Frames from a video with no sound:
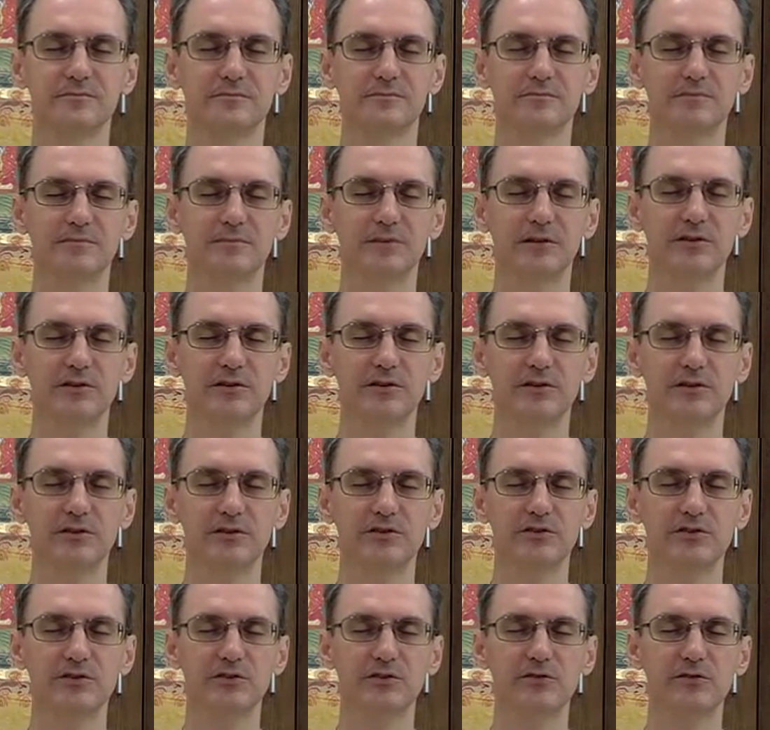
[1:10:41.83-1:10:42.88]
You can
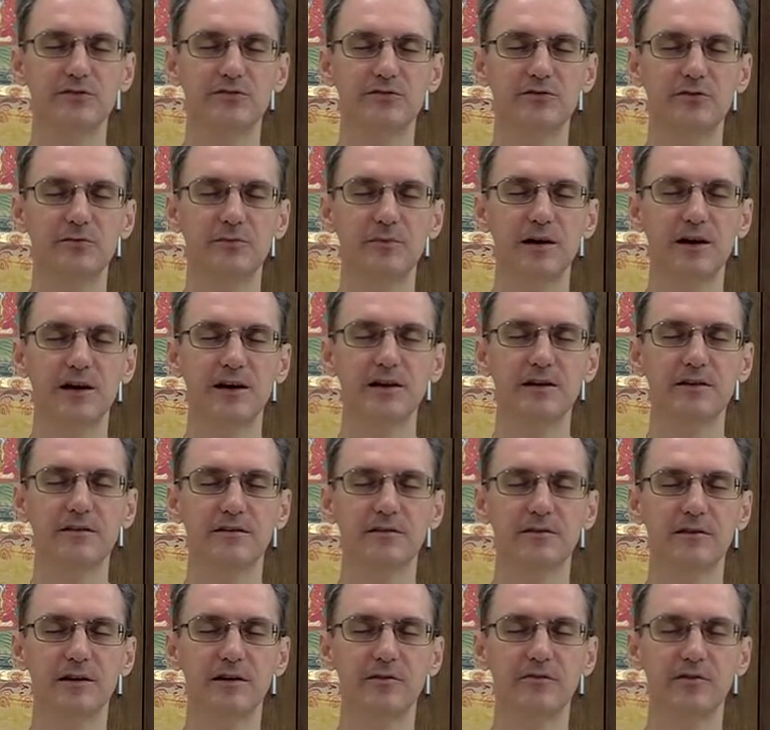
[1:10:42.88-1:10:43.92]
choose, you may have
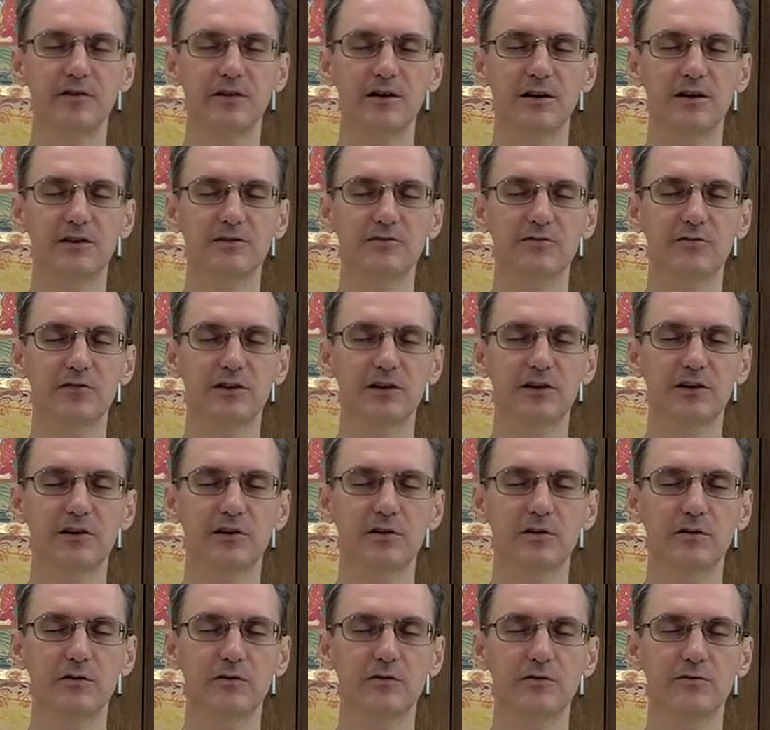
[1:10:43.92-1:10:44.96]
your eyes fully
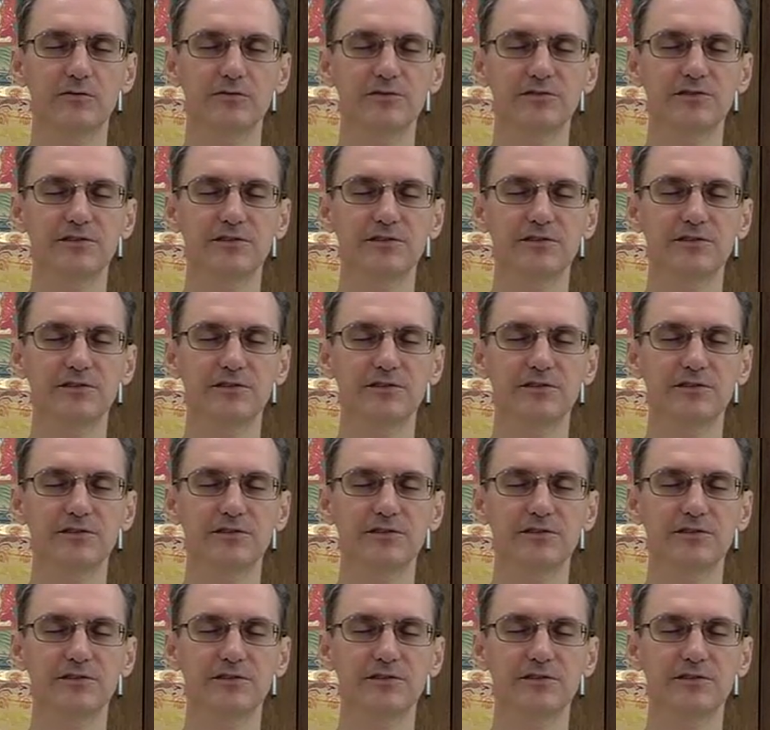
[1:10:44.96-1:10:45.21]
closed